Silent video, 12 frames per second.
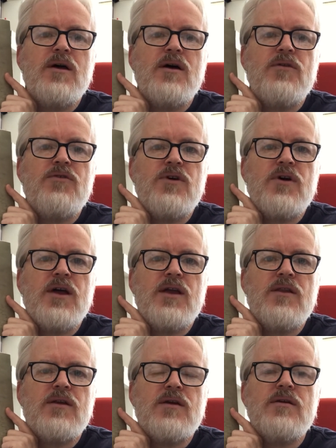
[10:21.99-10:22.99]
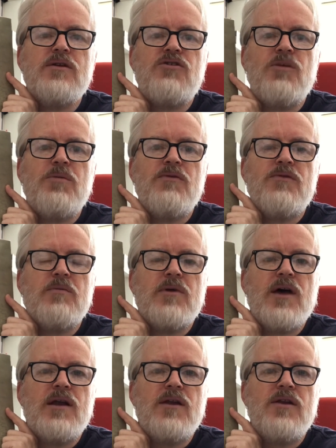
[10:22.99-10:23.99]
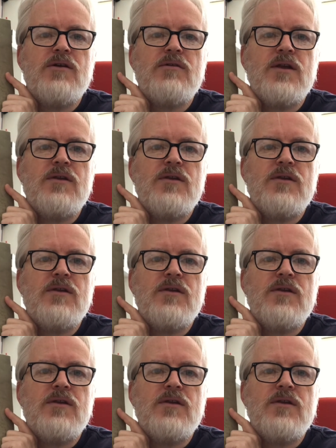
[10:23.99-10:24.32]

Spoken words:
obviously I had the shipping from Canada